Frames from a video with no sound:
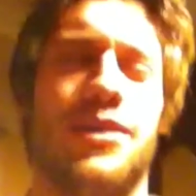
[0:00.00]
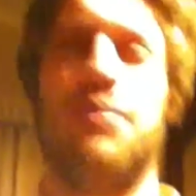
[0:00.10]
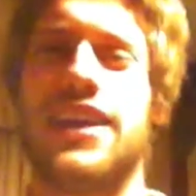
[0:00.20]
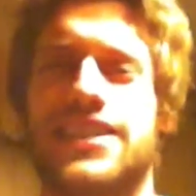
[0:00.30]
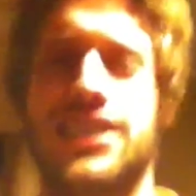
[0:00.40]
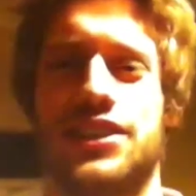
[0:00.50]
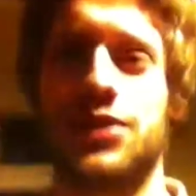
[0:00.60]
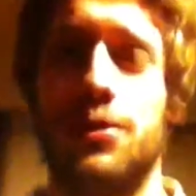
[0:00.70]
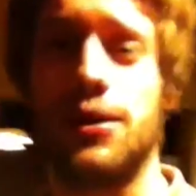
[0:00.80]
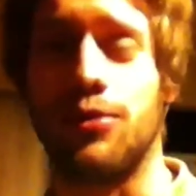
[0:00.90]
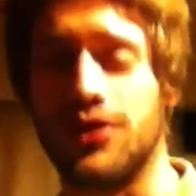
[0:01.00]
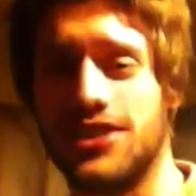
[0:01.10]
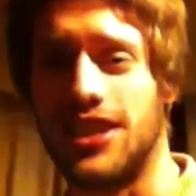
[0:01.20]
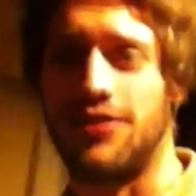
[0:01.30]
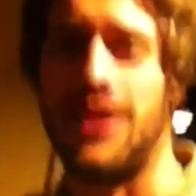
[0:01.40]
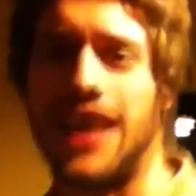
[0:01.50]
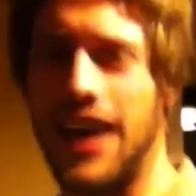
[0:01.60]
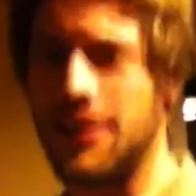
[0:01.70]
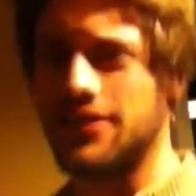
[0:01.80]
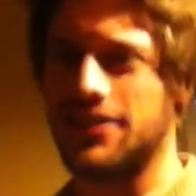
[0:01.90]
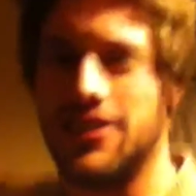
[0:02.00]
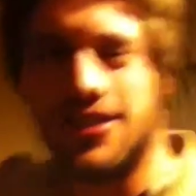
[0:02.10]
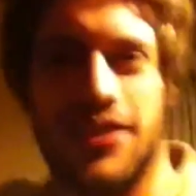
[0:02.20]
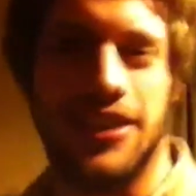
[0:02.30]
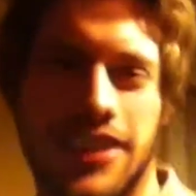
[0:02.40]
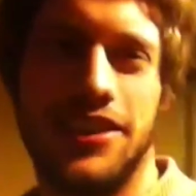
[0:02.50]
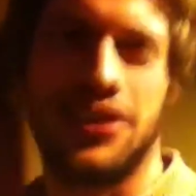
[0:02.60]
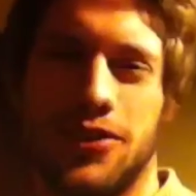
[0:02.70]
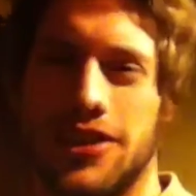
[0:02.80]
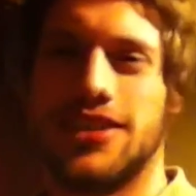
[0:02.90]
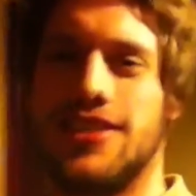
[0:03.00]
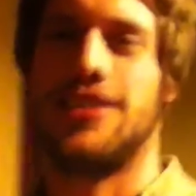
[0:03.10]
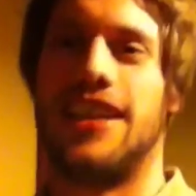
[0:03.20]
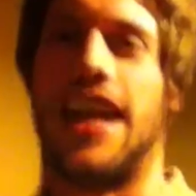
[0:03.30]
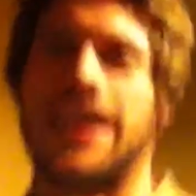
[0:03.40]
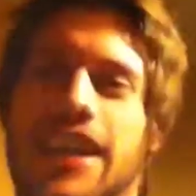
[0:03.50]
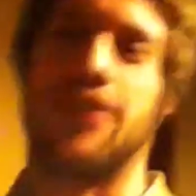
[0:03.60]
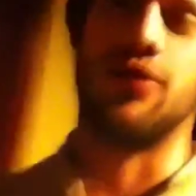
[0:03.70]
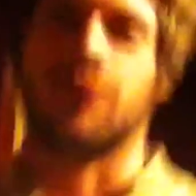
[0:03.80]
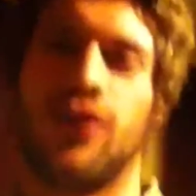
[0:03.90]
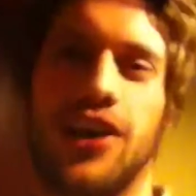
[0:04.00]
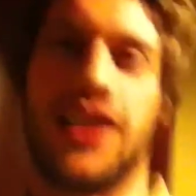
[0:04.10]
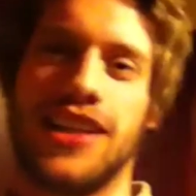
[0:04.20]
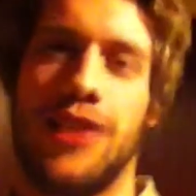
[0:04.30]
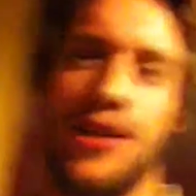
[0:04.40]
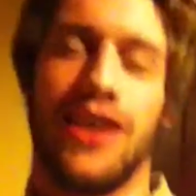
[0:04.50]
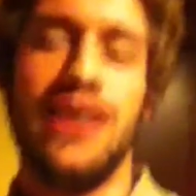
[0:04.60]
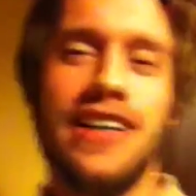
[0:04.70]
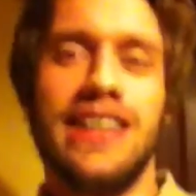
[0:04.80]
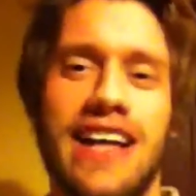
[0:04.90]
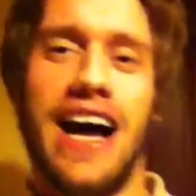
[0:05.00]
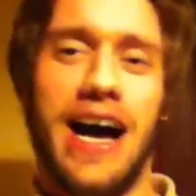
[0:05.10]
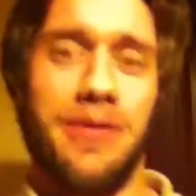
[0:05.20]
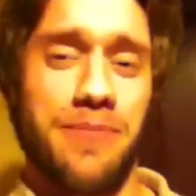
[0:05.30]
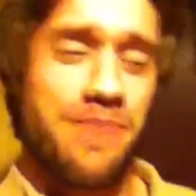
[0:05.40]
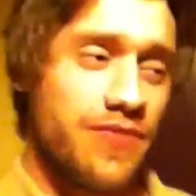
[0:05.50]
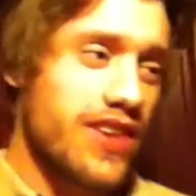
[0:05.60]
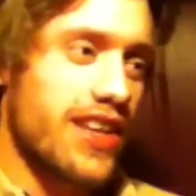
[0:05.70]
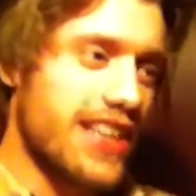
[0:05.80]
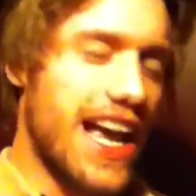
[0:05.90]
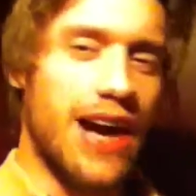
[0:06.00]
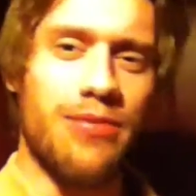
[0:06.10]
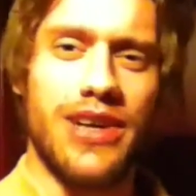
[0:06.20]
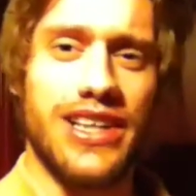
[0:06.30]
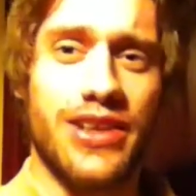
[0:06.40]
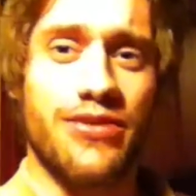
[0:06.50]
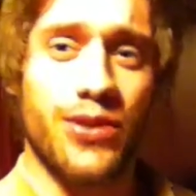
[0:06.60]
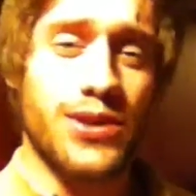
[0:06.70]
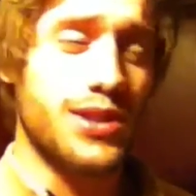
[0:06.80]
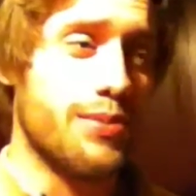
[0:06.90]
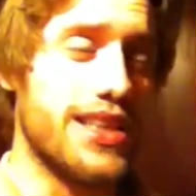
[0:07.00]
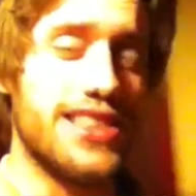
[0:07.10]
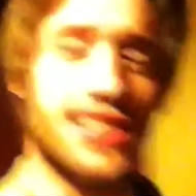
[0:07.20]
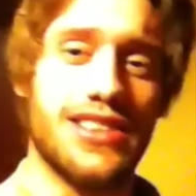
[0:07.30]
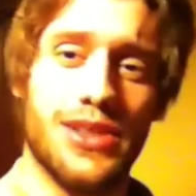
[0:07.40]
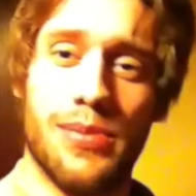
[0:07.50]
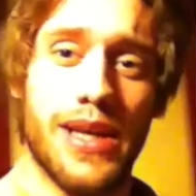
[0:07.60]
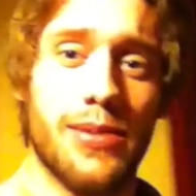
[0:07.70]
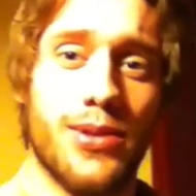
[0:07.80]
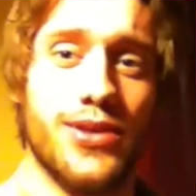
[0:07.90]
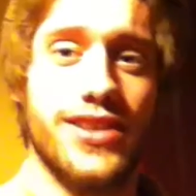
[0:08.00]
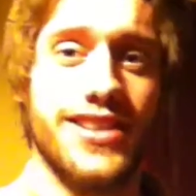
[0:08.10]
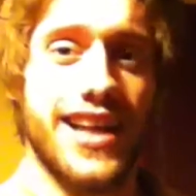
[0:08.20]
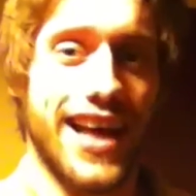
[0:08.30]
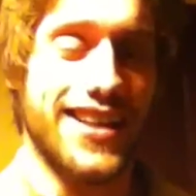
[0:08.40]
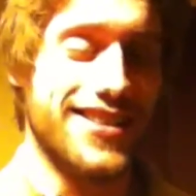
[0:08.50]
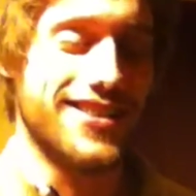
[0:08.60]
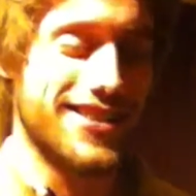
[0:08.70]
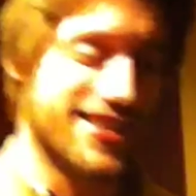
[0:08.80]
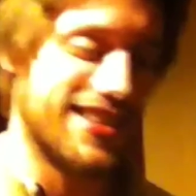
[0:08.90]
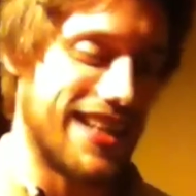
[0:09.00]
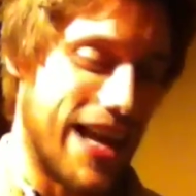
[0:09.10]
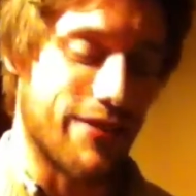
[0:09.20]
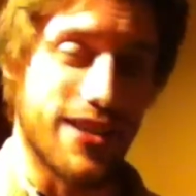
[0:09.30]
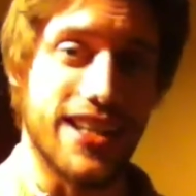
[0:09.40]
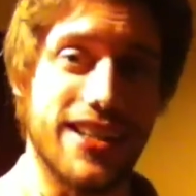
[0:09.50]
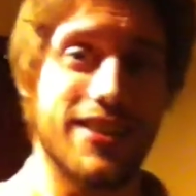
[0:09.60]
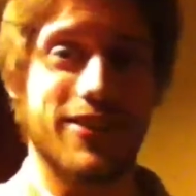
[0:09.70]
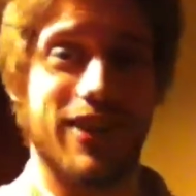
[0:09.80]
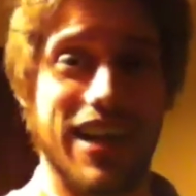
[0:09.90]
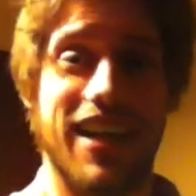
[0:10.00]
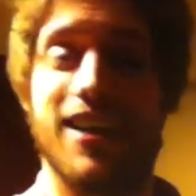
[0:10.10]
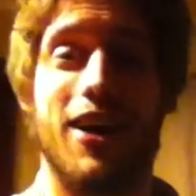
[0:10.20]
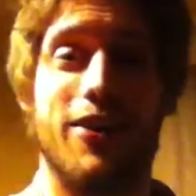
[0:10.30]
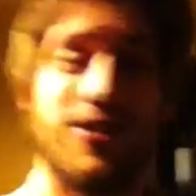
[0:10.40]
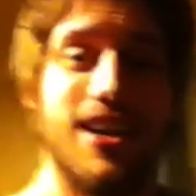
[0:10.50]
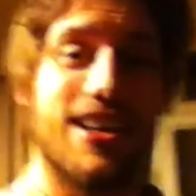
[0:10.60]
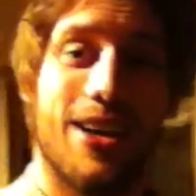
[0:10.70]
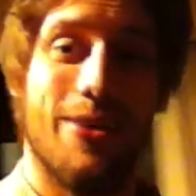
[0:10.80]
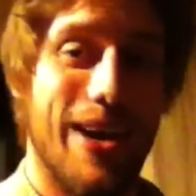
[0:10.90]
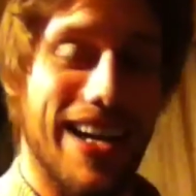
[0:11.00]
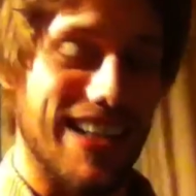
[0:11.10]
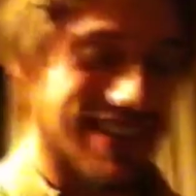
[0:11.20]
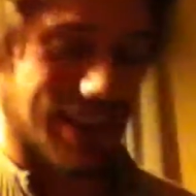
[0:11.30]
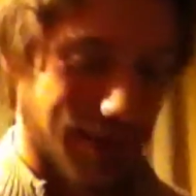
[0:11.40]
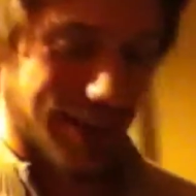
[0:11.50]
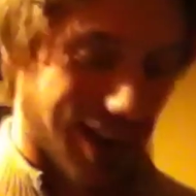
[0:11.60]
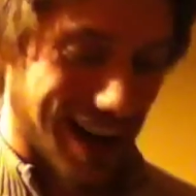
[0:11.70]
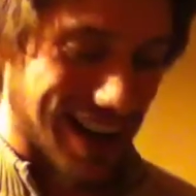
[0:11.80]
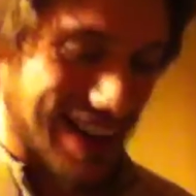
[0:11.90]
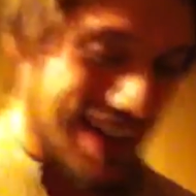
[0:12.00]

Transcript: meeting new people and stuff like that. Ugh, shoulders aching from vlogging. There we go. Yeah, I'm really looking forward to meeting new people and everything, really. I can't wait. It's going to be great.